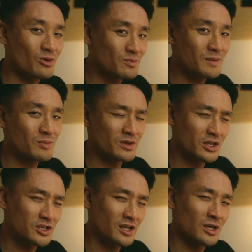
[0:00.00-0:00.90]
could be
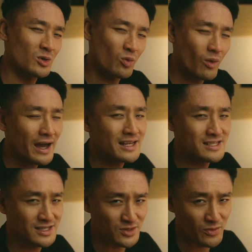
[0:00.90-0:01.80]
potentially quite
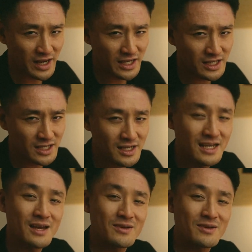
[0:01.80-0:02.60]
strange,